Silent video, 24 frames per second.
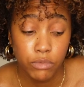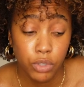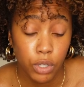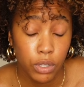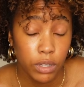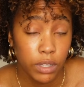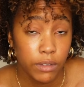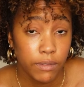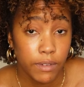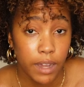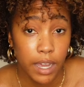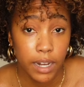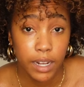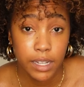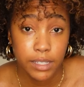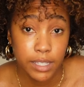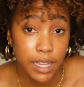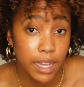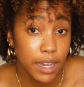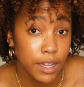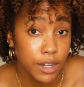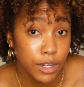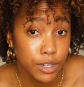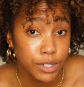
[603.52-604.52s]
totally fine, because
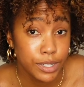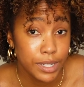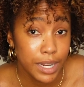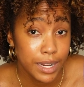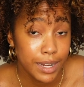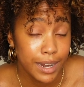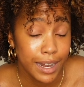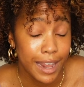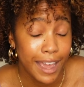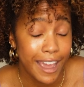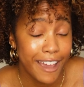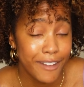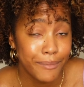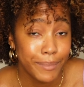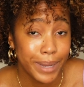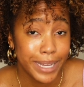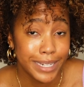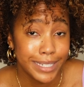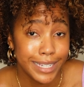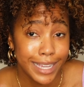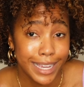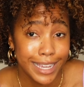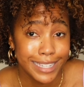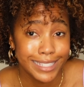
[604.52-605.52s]
I understand it. I have my
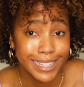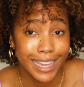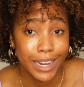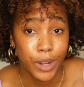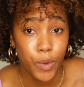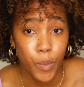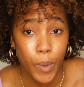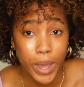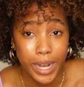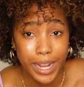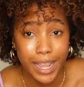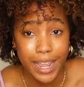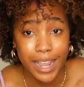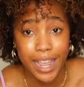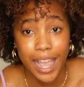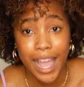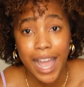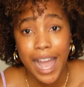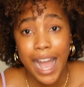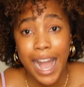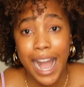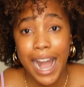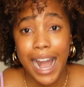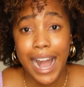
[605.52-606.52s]
days at a wedding.
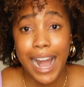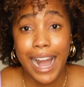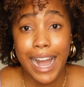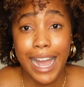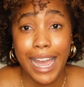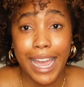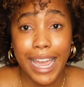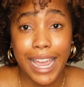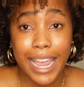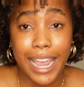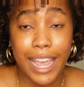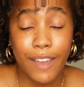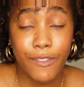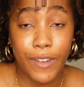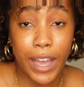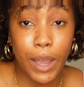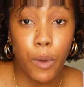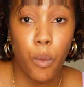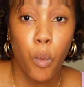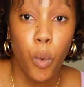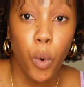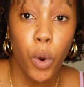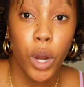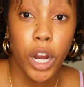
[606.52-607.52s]
If I
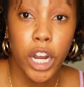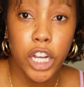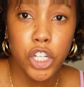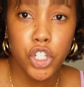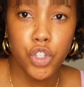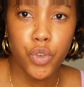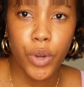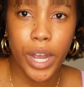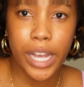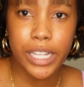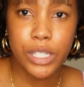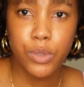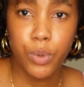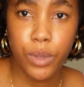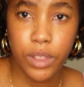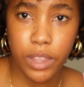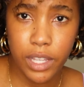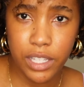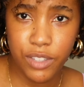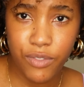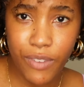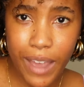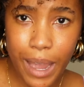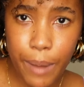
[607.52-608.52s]
wore a dress with
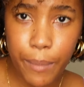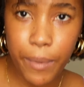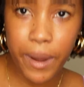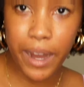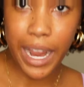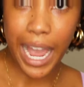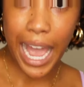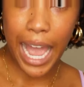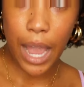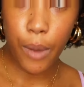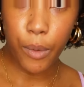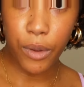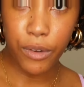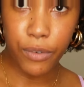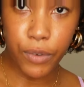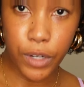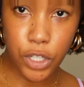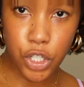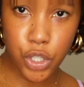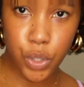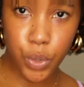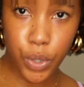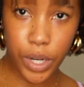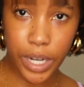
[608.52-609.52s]
this fabric, I would for
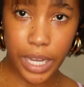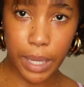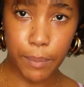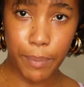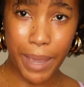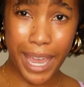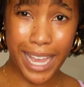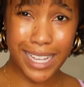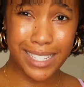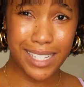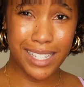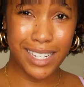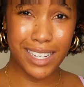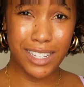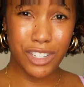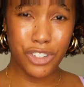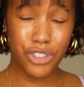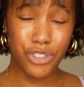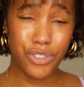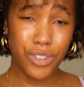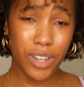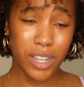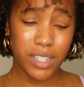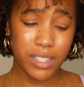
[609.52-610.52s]
sure get pasties
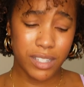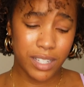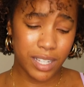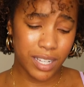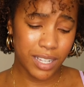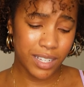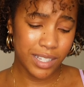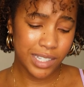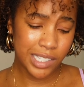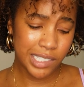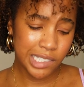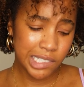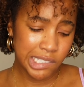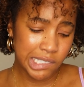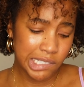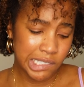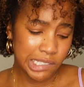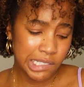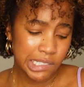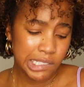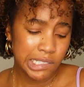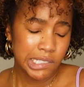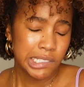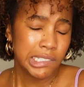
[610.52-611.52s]
just
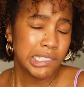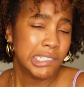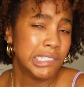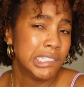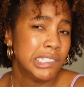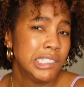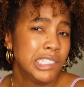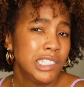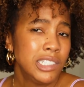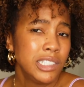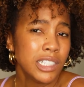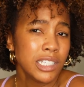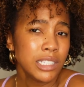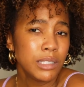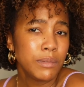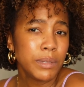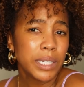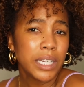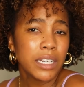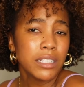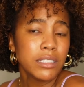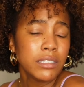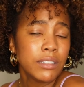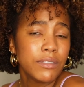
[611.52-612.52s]

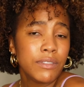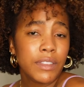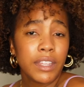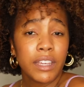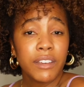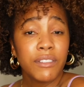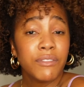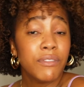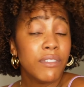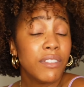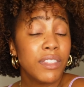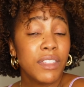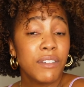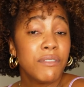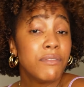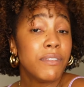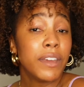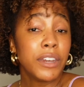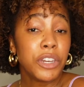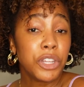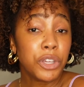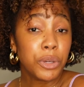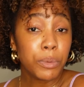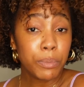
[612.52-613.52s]
because of the
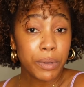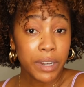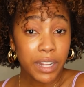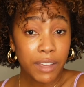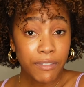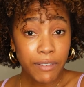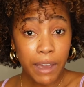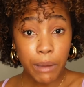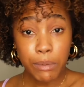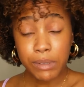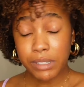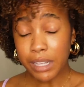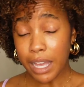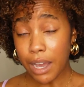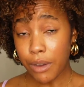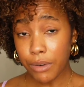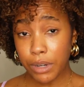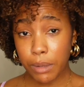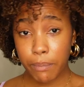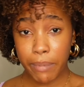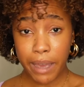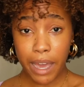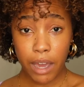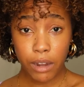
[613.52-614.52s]
venue. But if I was out and
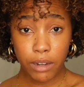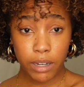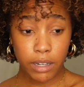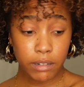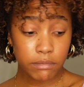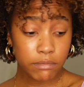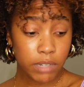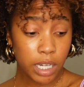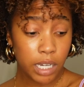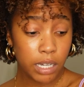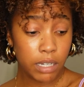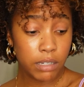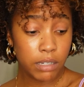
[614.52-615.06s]
about and